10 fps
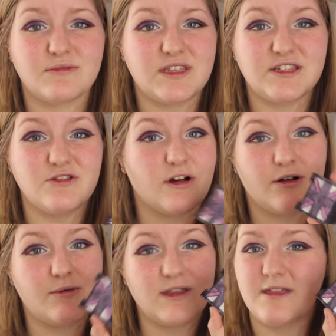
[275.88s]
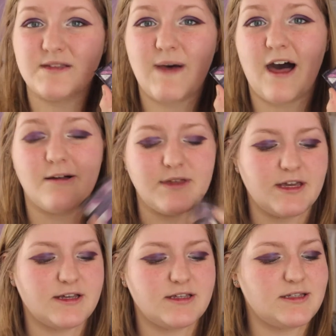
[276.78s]
this look with this palette
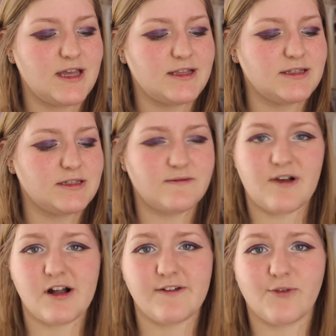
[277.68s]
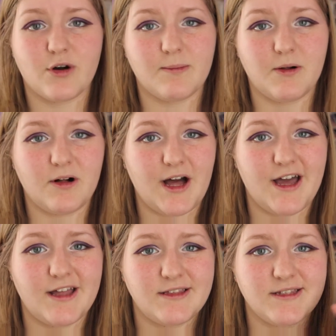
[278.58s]
because it's very affordable
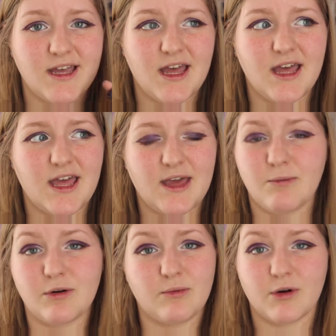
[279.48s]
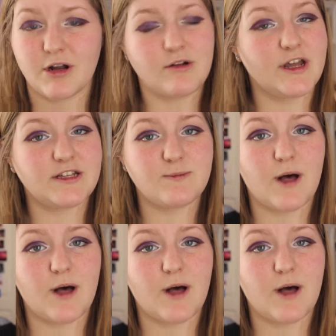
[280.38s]
and it would work great as